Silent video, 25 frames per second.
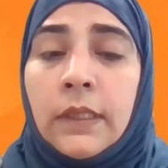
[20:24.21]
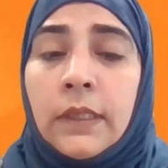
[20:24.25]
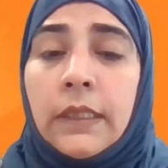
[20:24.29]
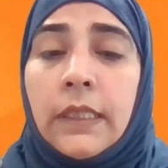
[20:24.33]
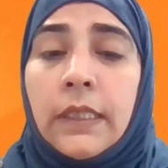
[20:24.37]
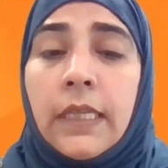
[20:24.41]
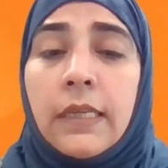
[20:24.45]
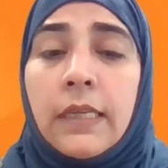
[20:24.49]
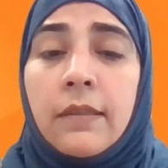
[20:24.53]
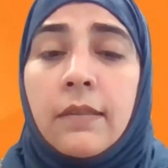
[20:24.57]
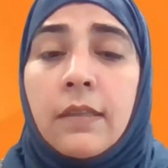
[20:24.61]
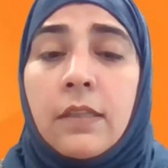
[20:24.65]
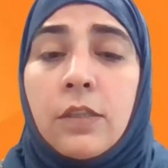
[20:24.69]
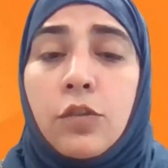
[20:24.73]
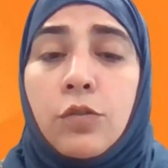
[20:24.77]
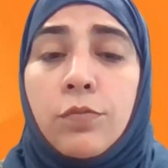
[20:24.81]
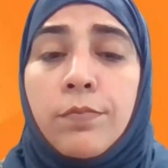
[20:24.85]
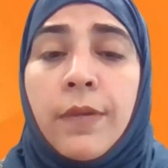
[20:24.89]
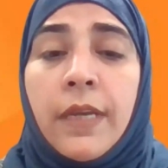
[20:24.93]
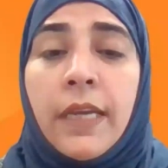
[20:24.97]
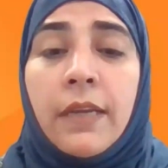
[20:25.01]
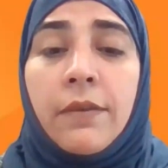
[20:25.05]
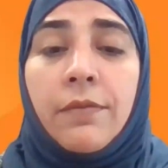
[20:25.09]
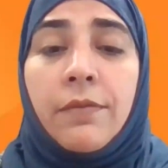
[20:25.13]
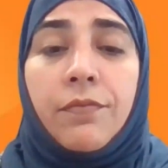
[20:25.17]
there is a
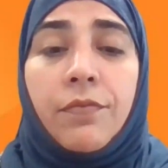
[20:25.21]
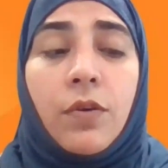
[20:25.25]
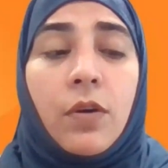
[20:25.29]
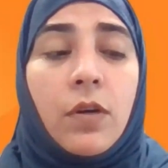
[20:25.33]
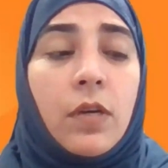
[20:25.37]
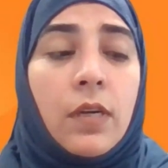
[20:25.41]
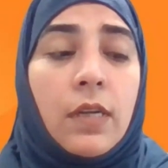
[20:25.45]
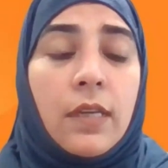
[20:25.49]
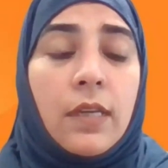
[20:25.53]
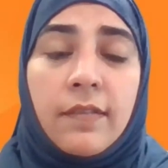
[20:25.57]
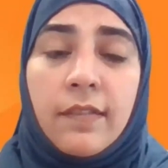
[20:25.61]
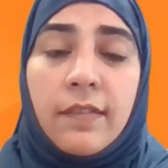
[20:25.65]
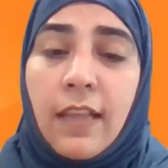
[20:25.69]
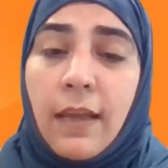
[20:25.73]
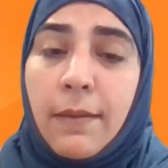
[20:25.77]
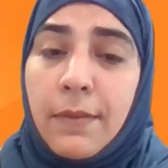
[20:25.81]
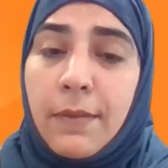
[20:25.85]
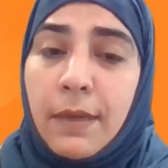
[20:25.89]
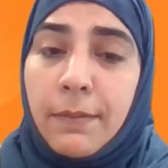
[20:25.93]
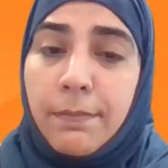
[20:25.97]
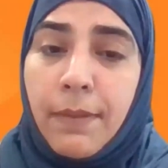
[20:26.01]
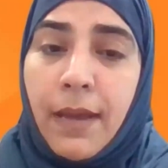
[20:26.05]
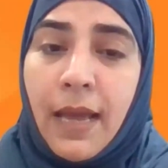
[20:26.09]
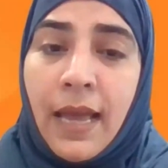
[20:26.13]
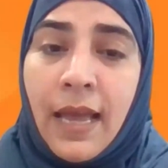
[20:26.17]
domain for
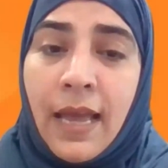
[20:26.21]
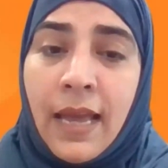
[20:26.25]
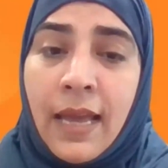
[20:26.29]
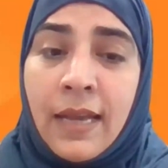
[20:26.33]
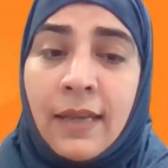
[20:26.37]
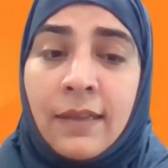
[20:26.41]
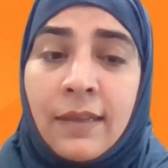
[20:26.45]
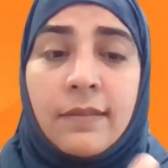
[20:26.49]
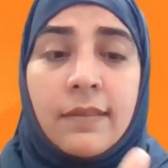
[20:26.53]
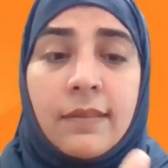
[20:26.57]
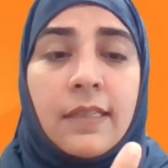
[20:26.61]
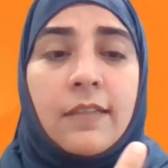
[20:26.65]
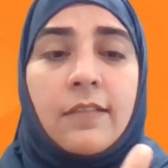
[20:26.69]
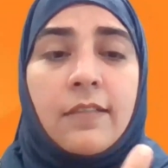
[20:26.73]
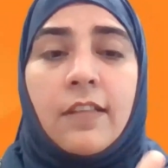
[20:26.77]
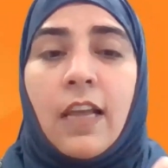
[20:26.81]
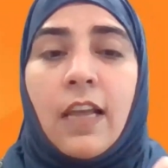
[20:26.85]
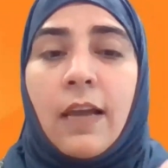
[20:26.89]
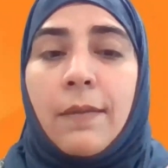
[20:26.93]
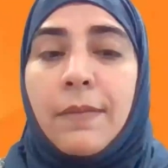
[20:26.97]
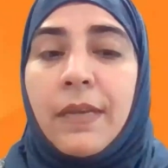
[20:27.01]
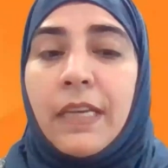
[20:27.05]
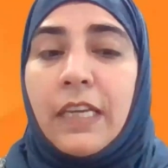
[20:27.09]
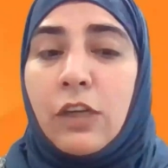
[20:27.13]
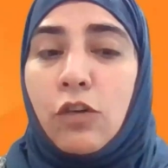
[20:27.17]
Islamic banks,
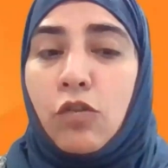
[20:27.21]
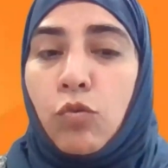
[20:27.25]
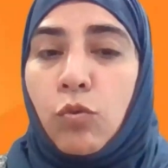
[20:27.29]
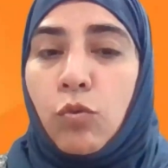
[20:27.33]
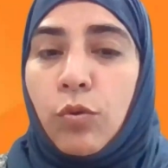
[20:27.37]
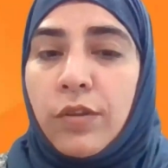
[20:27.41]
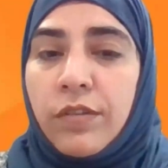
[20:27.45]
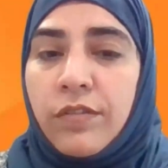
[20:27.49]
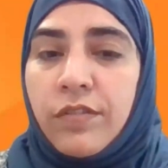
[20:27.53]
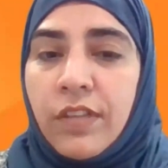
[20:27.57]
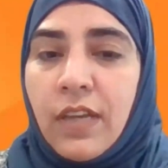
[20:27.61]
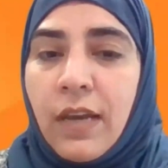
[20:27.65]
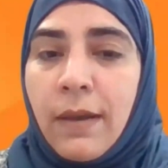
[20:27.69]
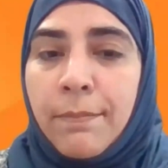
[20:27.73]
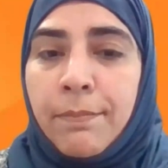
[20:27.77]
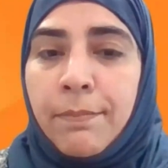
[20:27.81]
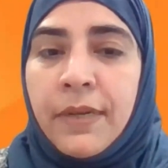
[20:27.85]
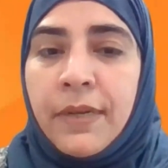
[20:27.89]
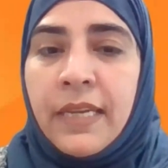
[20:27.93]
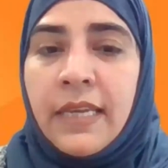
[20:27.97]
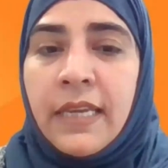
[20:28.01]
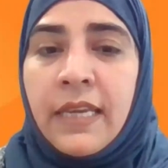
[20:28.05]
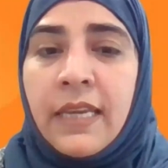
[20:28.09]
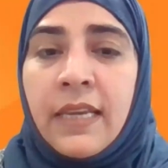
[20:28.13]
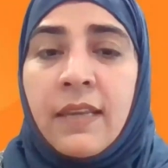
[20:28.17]
Islamic insurance
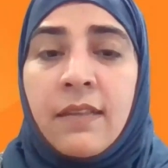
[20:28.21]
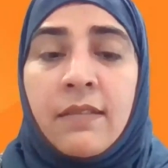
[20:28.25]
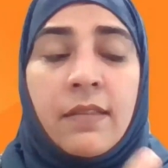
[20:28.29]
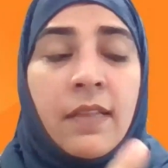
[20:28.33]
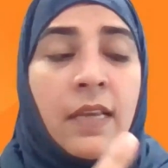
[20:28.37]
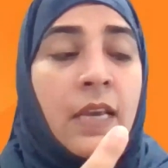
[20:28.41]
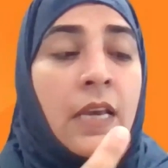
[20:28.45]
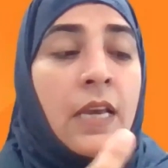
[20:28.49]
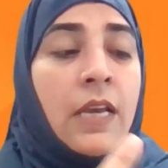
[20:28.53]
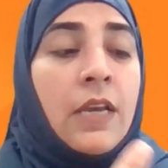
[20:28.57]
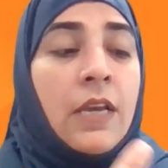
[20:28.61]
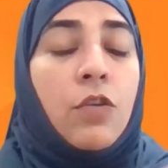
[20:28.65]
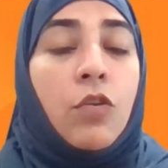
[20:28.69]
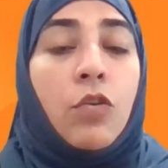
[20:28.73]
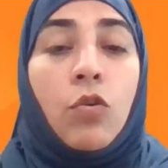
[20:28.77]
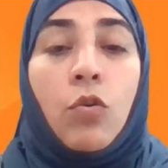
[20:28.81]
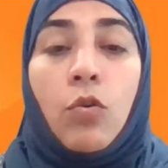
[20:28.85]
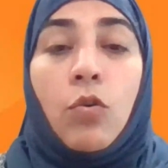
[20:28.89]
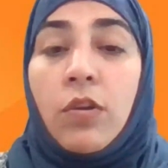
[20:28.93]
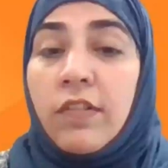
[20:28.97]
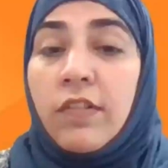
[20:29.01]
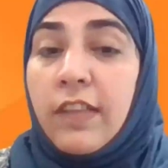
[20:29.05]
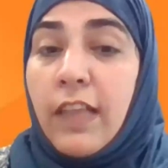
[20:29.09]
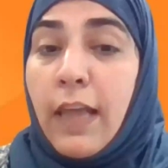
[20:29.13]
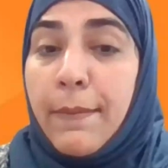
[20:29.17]
companies,
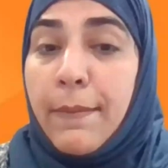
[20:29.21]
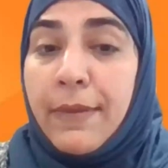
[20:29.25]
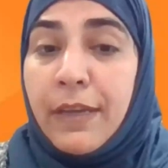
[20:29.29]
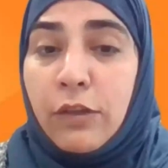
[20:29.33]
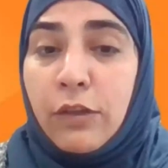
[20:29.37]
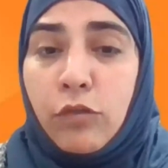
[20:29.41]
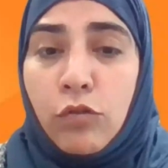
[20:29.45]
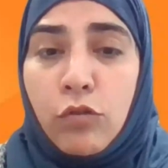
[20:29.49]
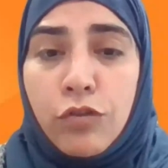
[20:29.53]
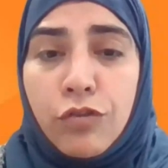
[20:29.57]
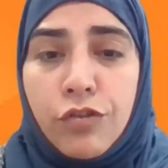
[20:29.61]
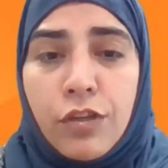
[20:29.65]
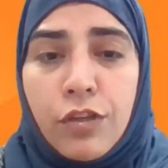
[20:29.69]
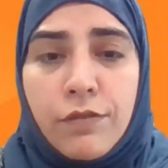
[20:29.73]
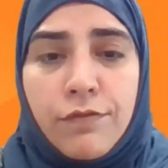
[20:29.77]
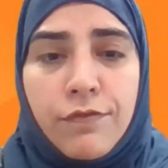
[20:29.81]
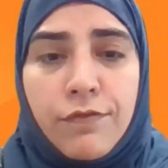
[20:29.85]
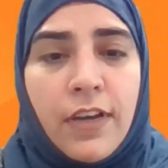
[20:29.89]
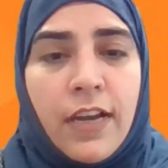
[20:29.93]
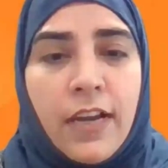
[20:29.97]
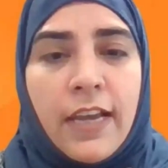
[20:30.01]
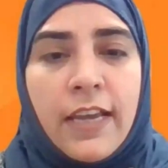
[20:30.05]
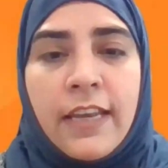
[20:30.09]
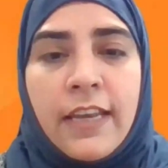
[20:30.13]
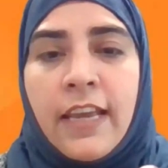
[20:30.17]
Islamic social
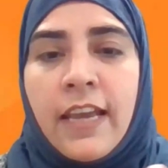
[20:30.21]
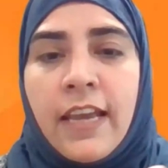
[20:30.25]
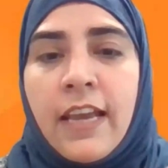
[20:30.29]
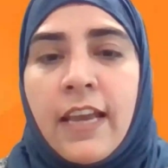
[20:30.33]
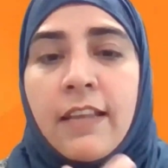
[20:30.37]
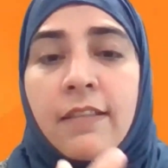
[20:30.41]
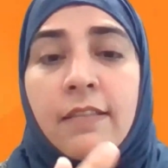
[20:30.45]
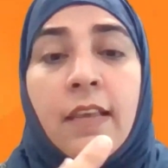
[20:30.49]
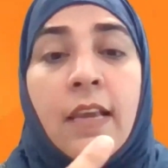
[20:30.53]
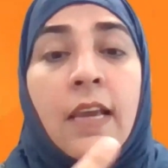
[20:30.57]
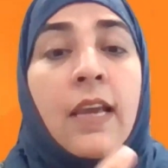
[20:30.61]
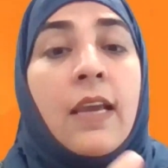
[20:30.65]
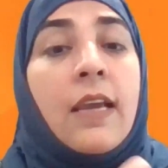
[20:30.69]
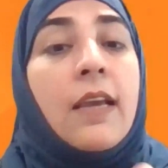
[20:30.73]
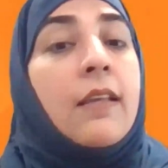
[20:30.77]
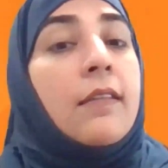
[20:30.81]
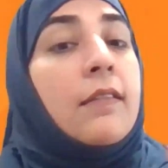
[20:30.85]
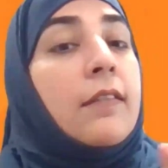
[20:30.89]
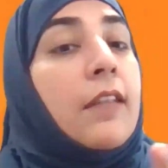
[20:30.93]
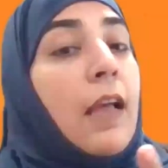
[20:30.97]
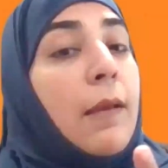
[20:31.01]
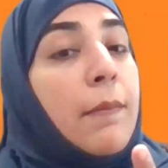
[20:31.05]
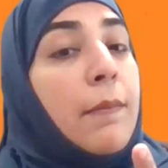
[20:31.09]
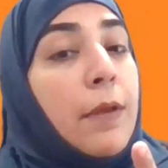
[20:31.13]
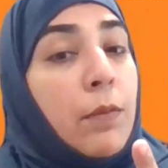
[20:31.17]
finance,
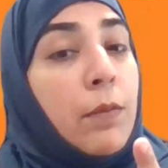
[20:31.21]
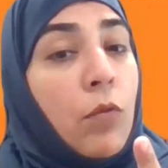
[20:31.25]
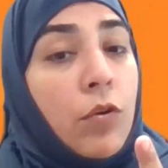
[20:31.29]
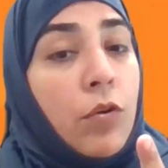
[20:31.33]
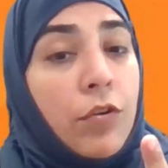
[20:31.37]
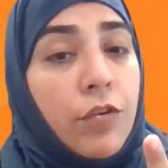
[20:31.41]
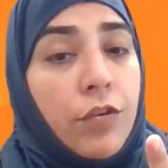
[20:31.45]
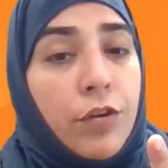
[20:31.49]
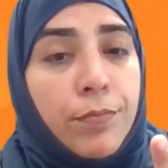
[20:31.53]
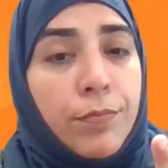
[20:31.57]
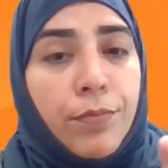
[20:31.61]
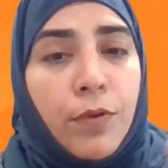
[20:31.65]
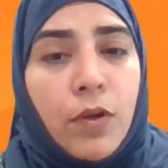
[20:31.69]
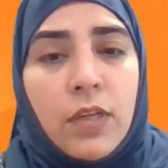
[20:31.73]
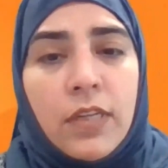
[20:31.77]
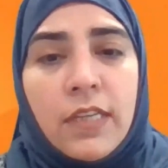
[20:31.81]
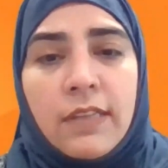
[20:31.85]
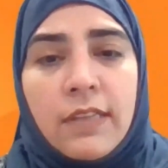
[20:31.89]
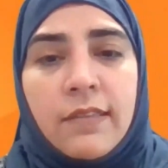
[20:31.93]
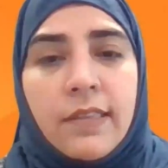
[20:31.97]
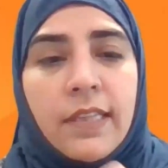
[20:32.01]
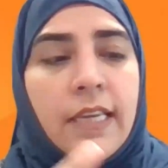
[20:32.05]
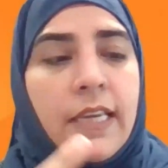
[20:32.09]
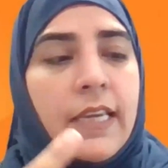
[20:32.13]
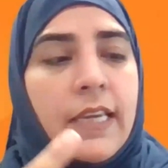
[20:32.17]
Islamic monetary
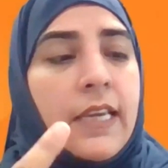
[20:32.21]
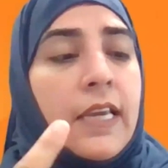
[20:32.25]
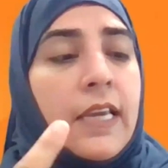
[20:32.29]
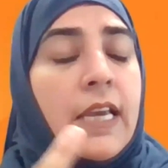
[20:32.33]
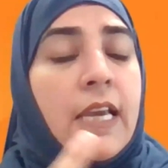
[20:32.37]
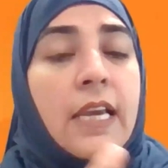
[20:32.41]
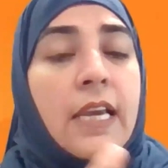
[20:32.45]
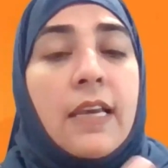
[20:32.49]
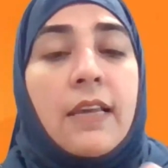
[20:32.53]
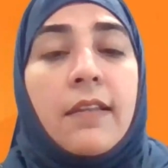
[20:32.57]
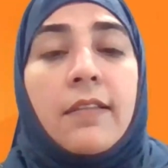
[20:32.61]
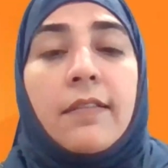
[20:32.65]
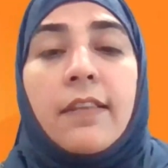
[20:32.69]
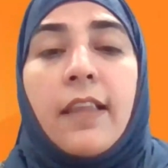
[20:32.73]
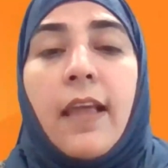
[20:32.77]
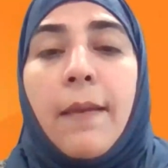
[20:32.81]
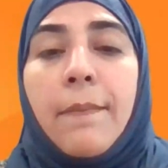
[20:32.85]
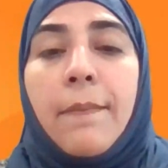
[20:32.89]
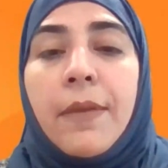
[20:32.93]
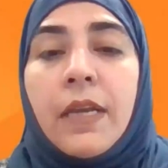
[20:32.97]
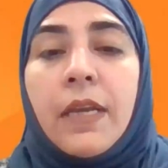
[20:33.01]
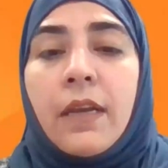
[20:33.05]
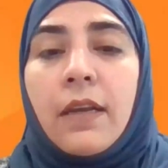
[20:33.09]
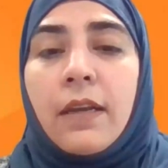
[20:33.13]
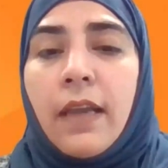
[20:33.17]
policy,
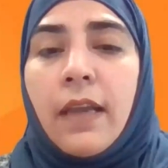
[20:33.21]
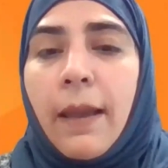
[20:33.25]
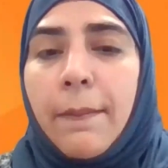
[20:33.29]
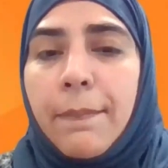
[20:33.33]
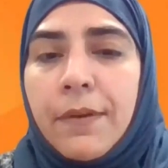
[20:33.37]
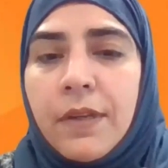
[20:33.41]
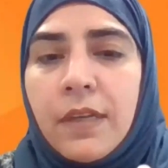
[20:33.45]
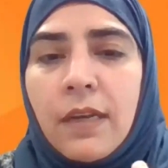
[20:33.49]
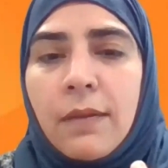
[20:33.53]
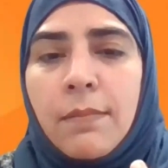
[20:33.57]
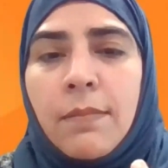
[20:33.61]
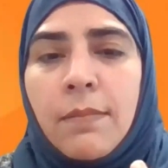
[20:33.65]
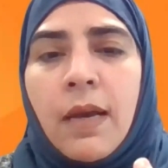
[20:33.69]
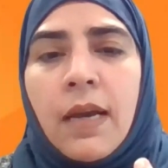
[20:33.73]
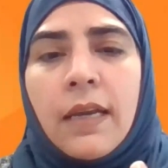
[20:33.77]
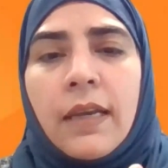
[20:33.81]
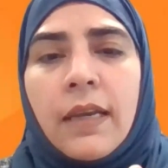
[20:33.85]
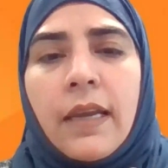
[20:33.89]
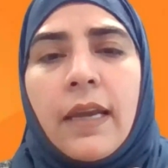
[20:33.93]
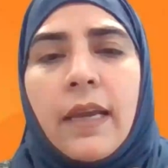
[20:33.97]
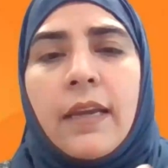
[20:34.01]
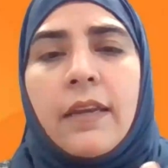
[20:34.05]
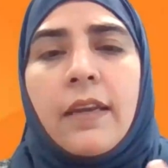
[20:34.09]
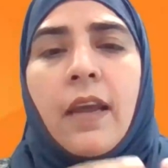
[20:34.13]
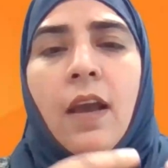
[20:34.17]
Islamic capital
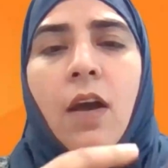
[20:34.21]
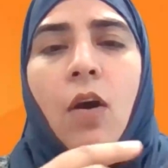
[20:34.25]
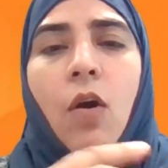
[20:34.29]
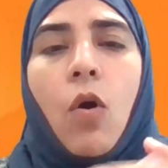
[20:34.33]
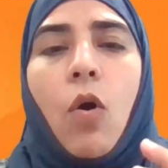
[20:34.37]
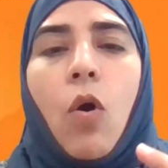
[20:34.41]
market.